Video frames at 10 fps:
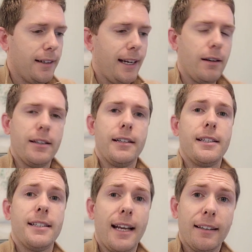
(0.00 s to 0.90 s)
it
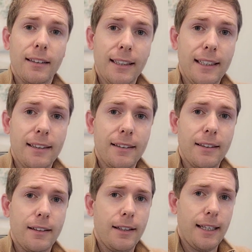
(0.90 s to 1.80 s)
steadily
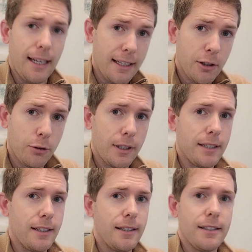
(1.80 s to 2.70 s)

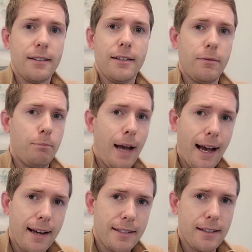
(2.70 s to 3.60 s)
increases
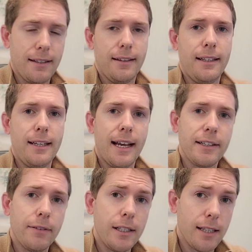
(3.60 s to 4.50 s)
past the end
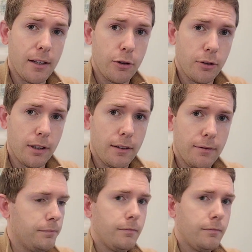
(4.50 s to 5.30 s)
of the century.